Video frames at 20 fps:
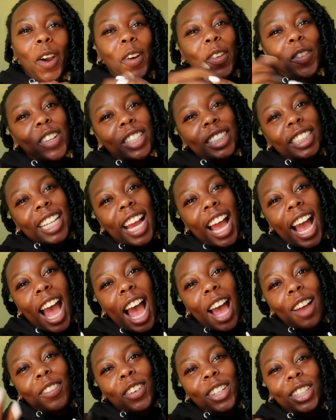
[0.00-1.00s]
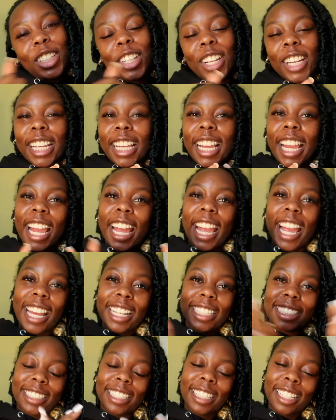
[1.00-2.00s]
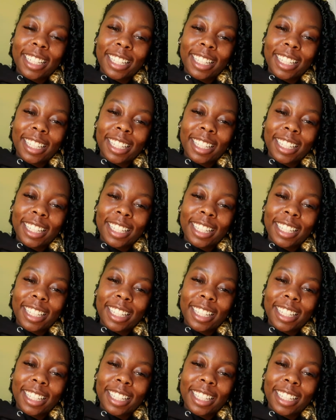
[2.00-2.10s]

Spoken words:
What job are you going to get?